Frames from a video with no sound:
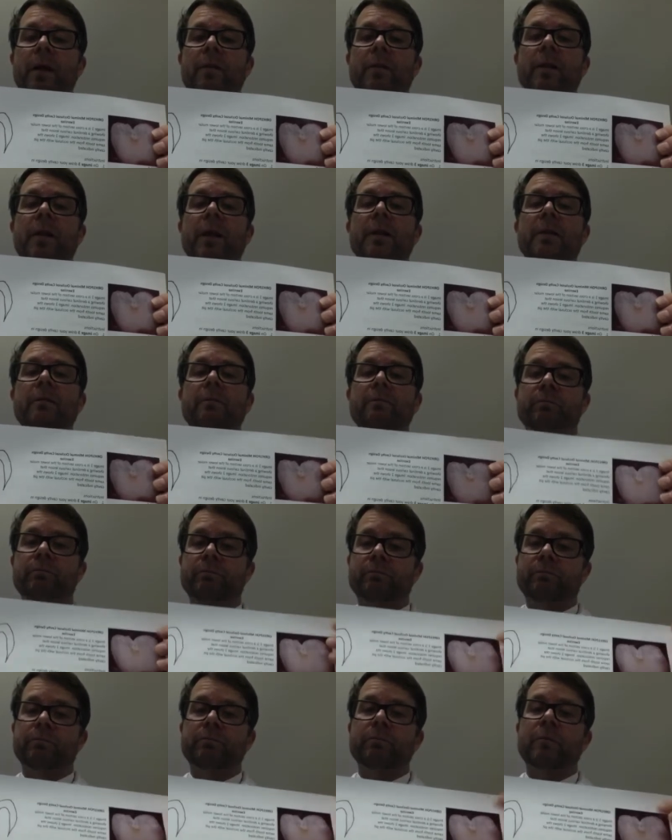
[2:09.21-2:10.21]
then
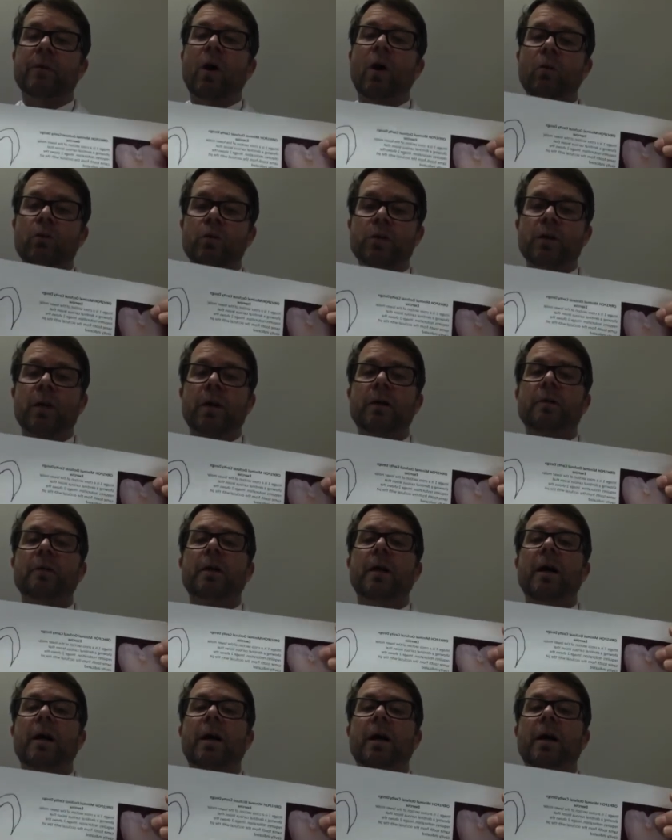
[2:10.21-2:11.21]
alter
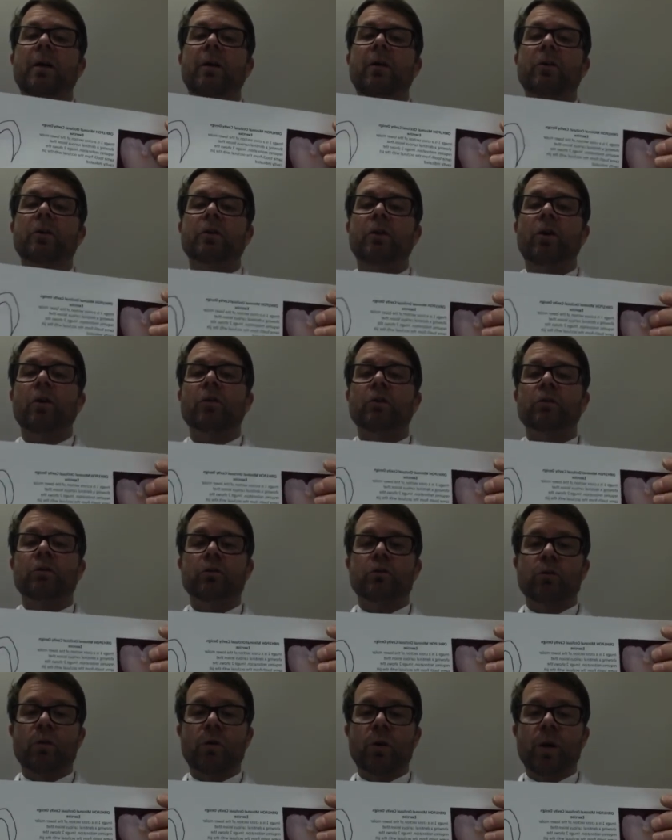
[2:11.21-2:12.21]
on your
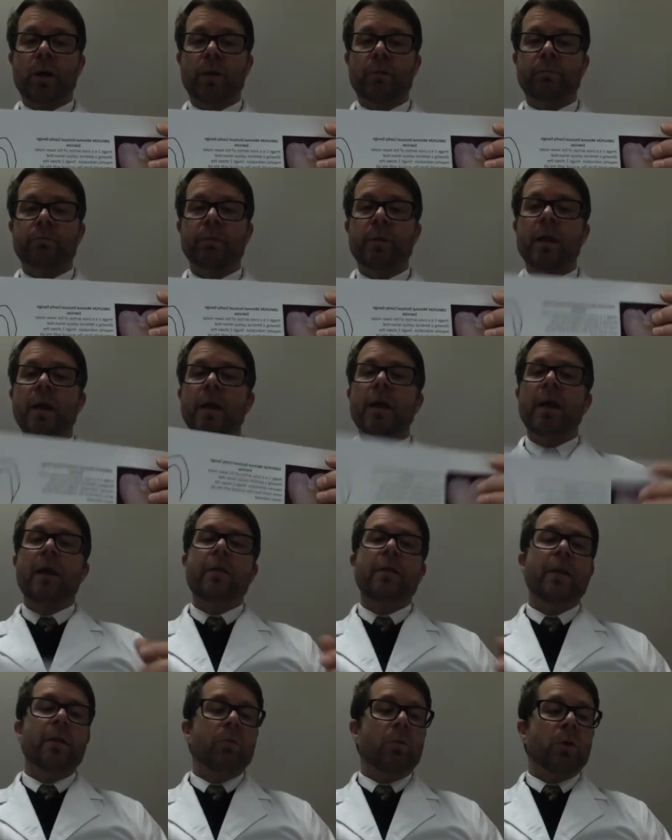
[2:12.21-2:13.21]
drawing.
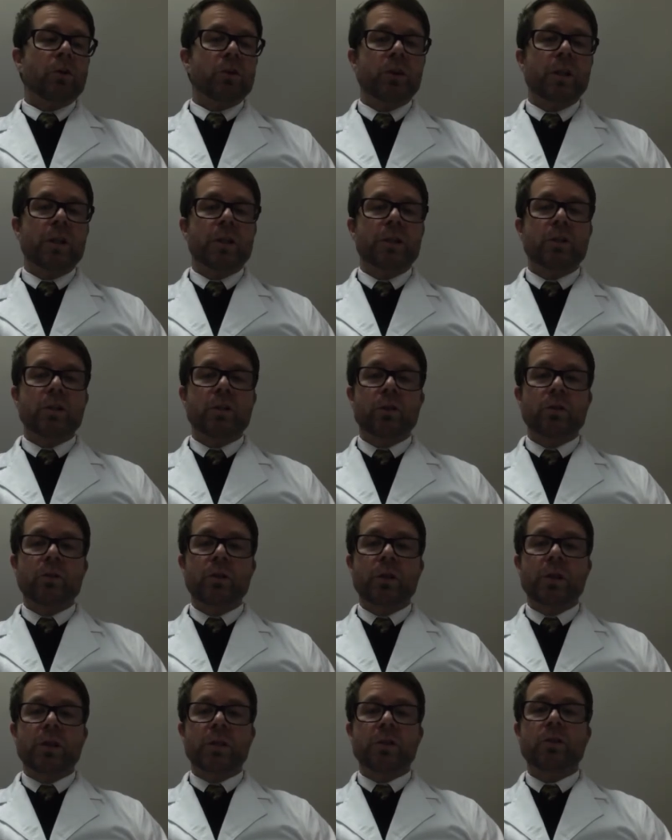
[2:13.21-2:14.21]
Then what you need to do
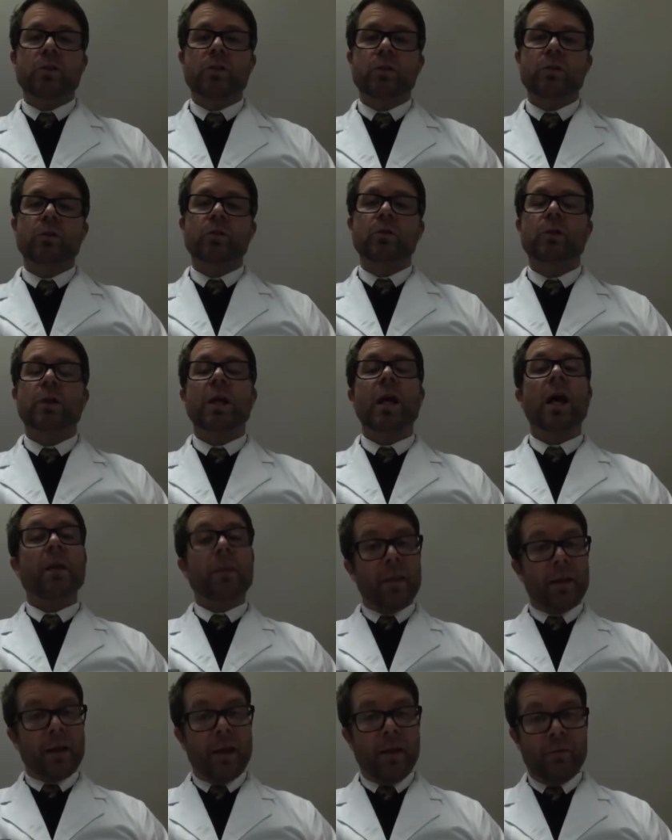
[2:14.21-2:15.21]
is to cut
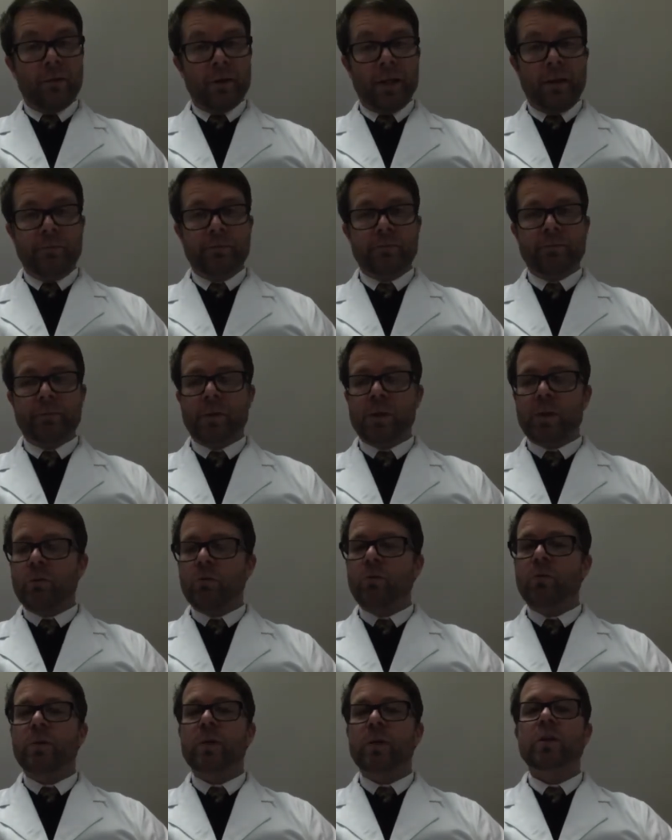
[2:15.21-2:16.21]
the cavity. So
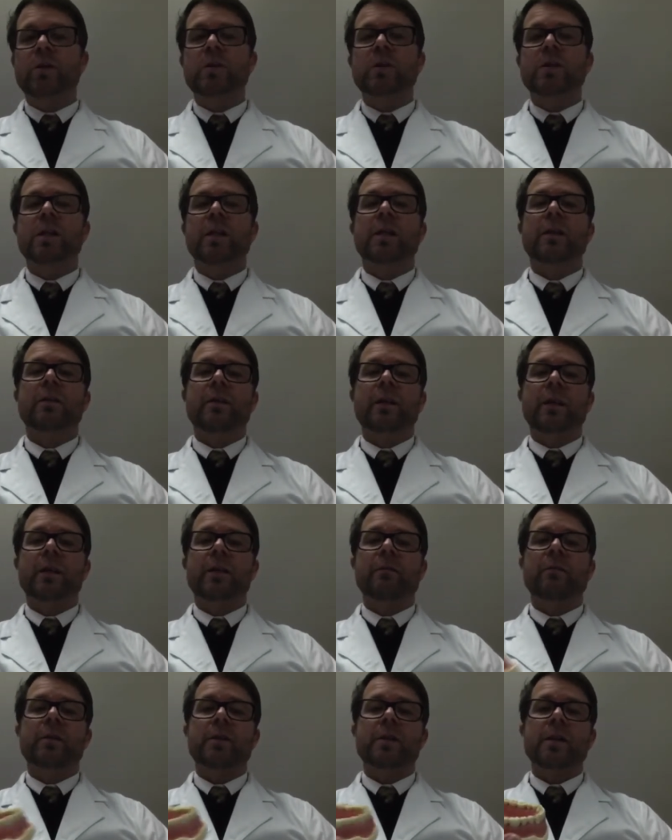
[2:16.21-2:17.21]
we'll be using
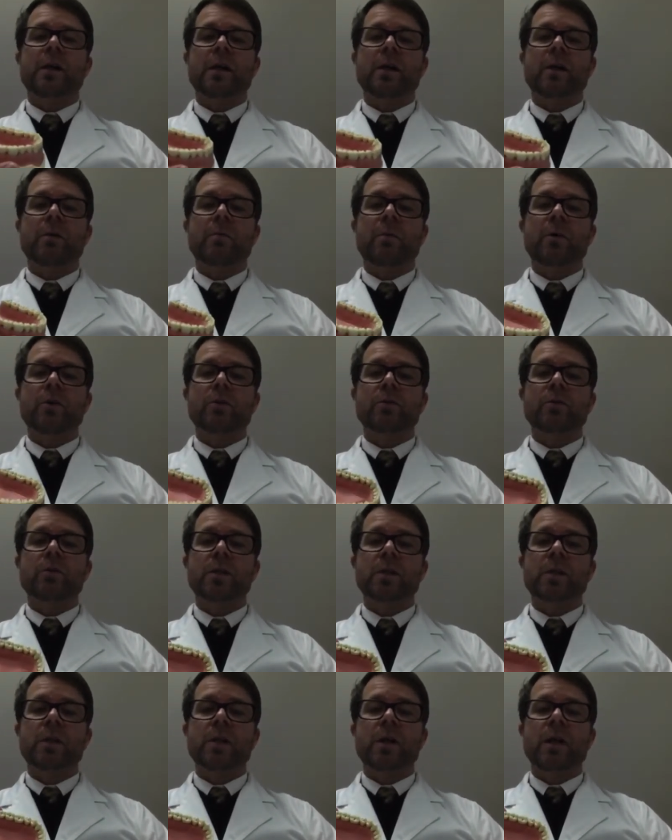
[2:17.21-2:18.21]
the Frissaco
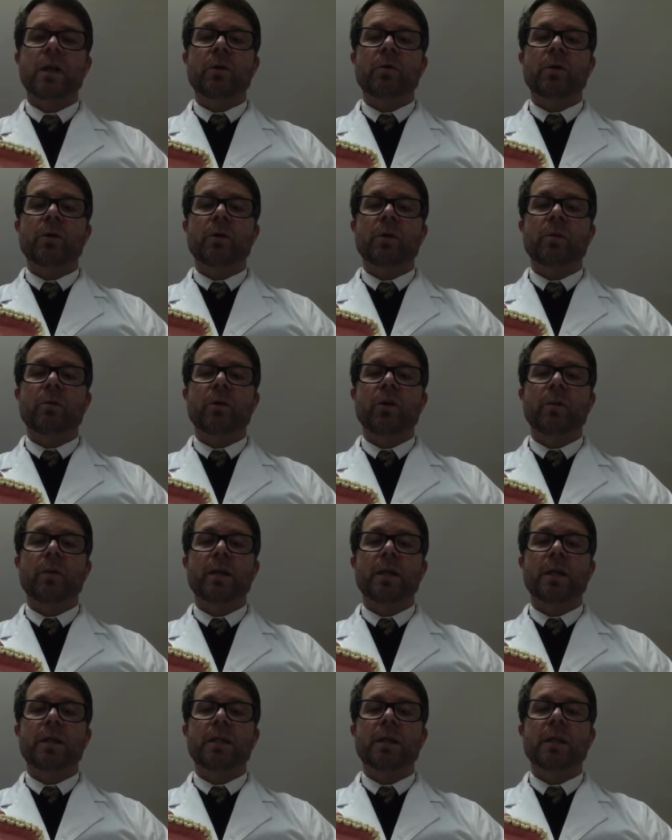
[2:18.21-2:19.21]
models with the
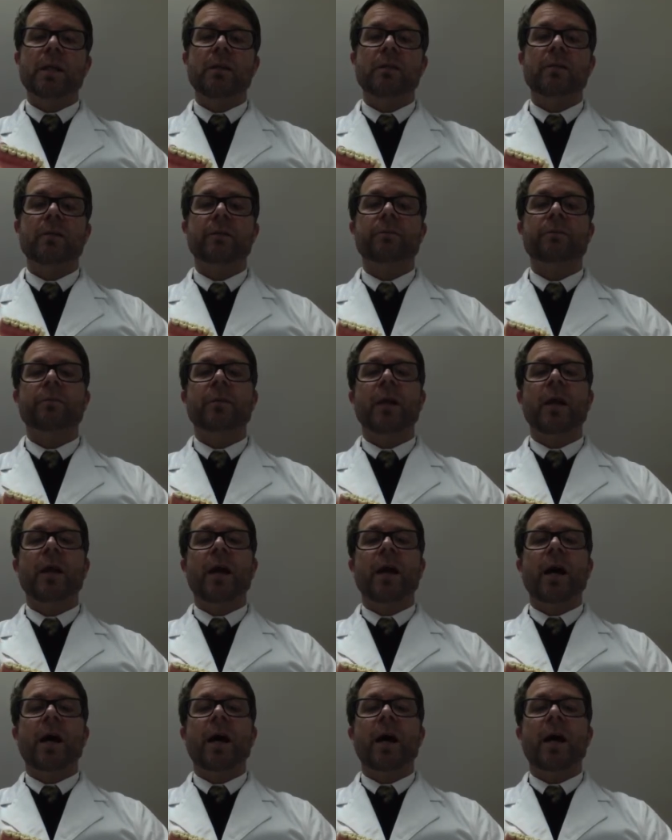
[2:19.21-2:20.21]
permanent teeth
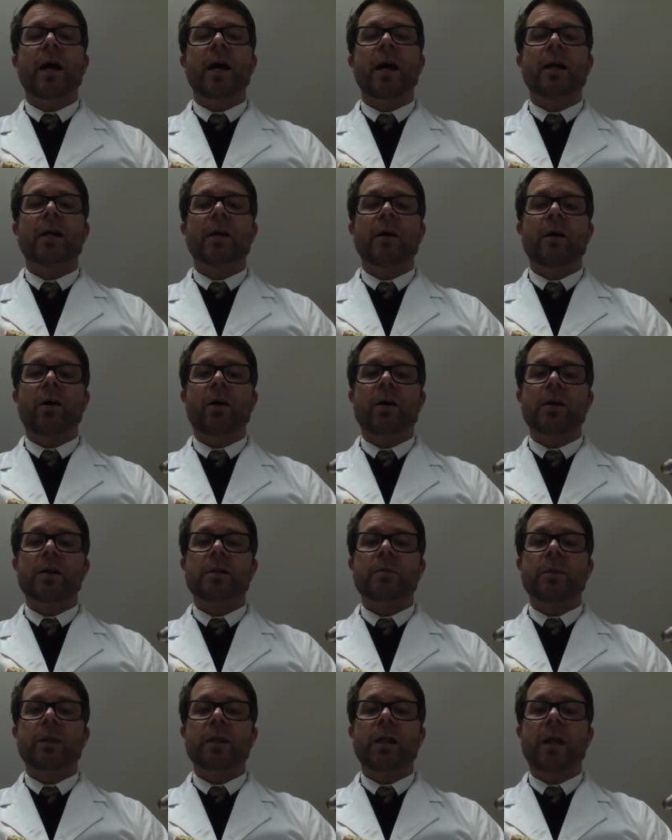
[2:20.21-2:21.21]
and our
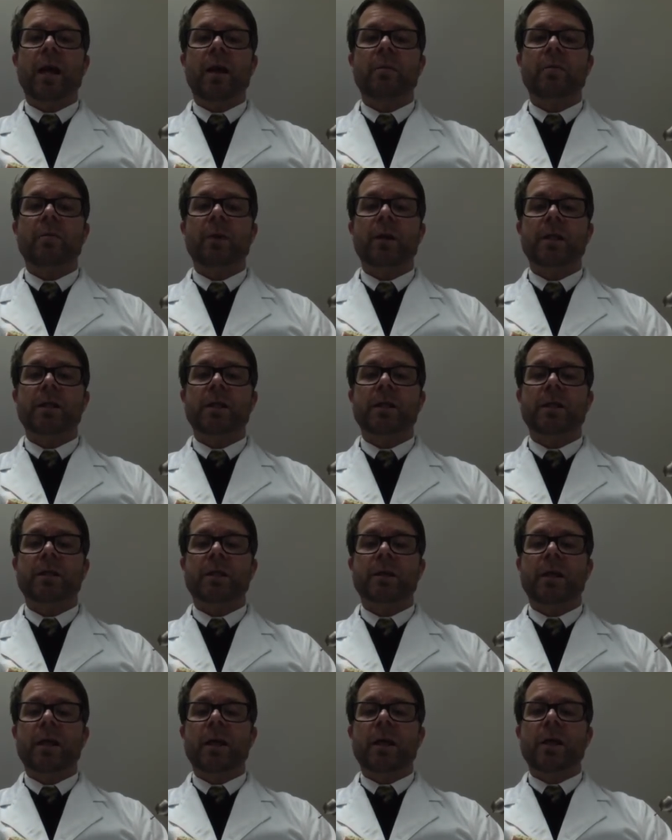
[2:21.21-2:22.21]
high-speed handpiece.
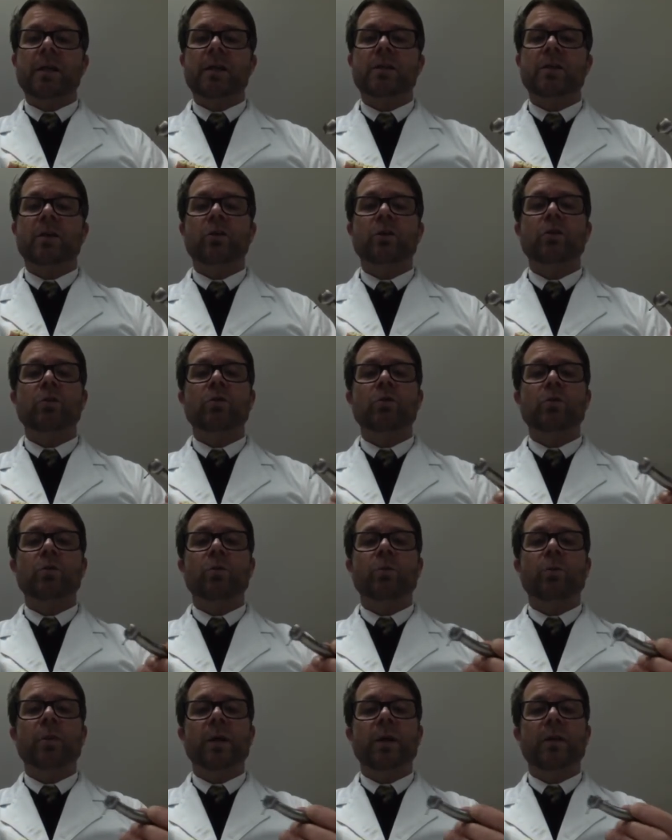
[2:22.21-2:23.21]
So you'll
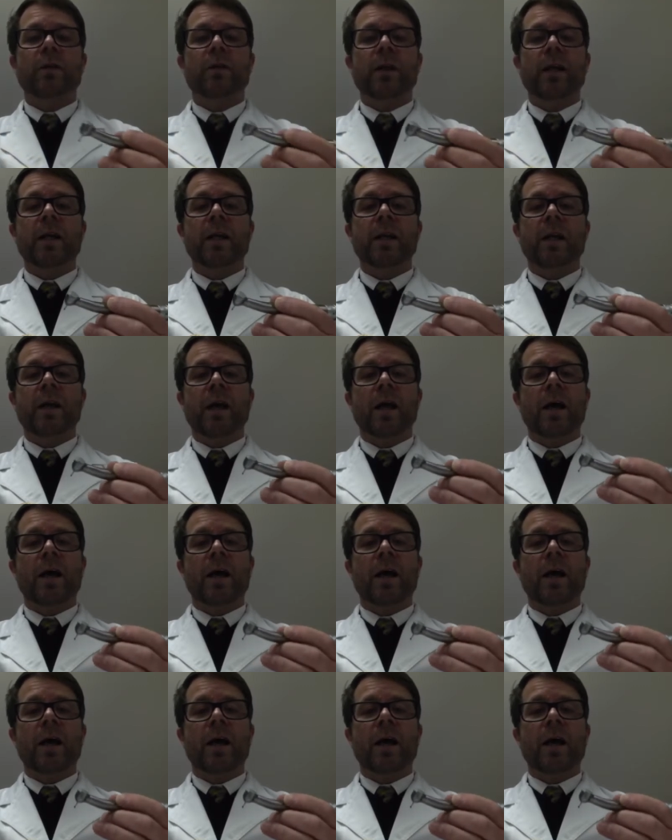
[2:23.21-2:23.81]
be then